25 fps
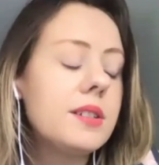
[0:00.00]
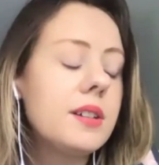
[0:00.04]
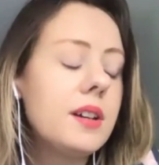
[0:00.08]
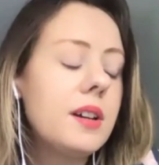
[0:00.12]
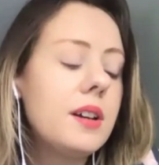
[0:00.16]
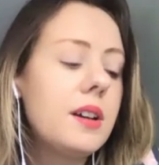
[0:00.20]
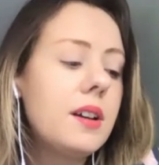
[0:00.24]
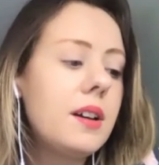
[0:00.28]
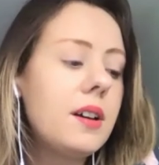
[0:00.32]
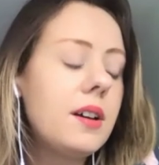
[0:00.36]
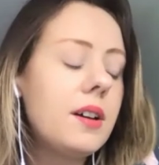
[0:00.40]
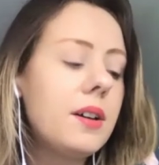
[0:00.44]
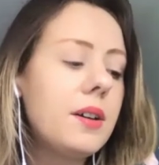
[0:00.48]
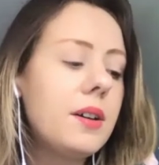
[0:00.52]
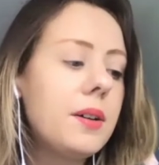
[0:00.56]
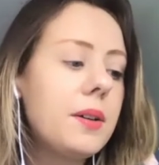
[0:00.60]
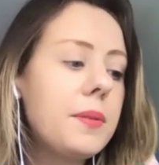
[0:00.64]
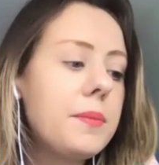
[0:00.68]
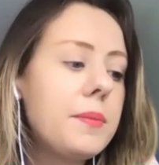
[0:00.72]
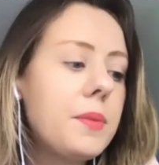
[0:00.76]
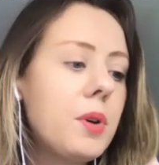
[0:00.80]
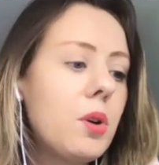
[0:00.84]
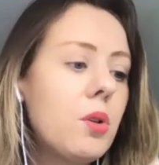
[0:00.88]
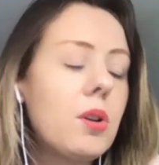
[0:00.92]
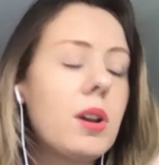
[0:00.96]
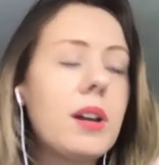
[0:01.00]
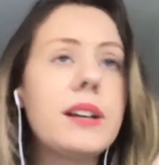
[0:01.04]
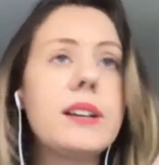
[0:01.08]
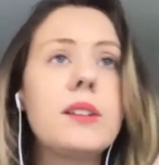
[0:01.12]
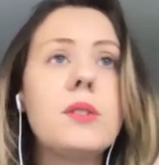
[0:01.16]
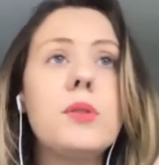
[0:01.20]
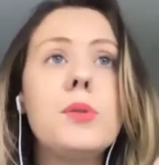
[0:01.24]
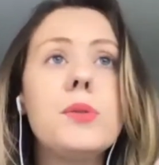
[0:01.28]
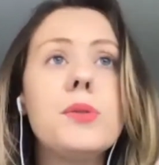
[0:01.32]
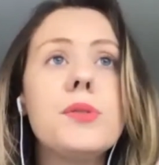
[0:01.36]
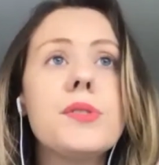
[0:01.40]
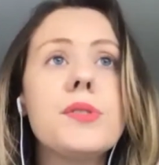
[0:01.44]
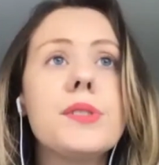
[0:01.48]
and online
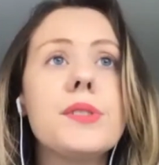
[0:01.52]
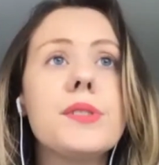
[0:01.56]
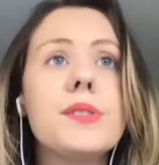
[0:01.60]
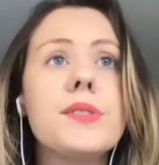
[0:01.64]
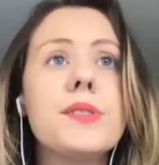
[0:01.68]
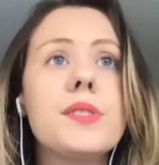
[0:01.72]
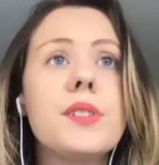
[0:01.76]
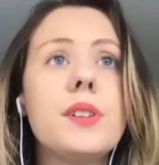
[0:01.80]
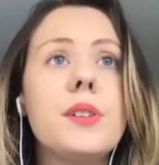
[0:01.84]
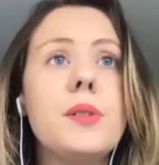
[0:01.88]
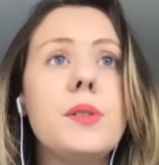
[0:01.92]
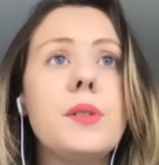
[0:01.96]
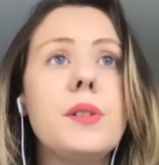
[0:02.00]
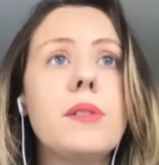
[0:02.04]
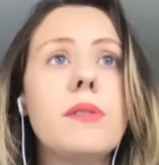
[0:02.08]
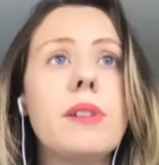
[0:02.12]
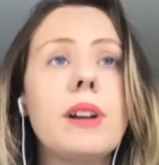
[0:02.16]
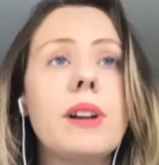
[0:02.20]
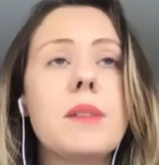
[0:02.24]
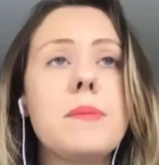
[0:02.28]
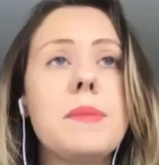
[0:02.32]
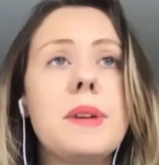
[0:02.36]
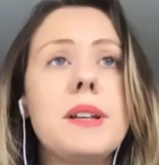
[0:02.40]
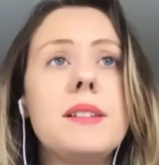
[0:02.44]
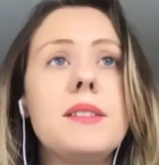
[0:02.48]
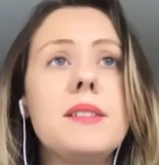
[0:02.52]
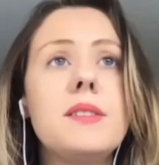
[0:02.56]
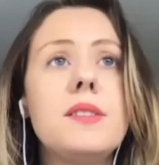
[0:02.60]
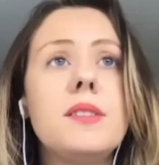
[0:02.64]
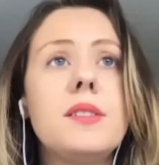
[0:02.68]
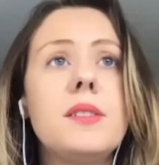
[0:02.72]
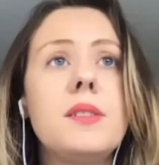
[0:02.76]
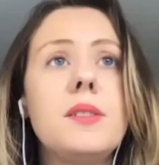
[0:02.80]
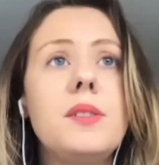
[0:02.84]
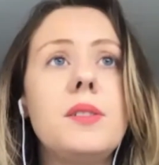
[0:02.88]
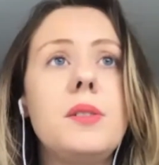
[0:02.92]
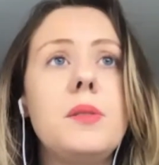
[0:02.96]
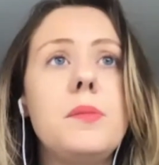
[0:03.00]
courses. So I recommend
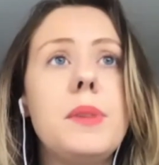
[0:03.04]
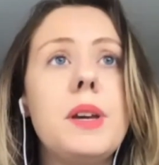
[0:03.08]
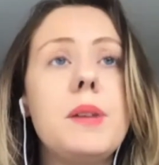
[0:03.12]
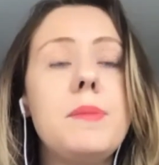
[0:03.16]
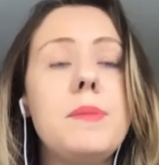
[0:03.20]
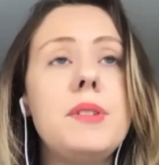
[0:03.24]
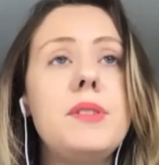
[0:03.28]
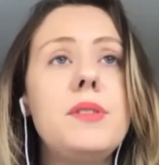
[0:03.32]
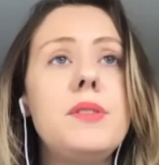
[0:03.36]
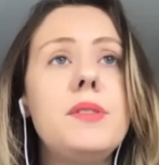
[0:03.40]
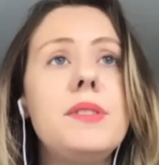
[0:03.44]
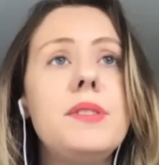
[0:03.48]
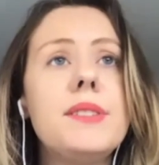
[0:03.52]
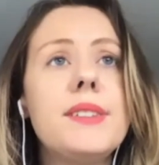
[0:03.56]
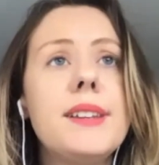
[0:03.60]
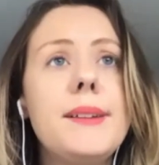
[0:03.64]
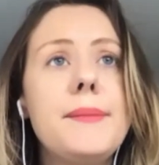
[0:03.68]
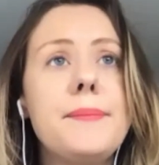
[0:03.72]
you maybe do the same.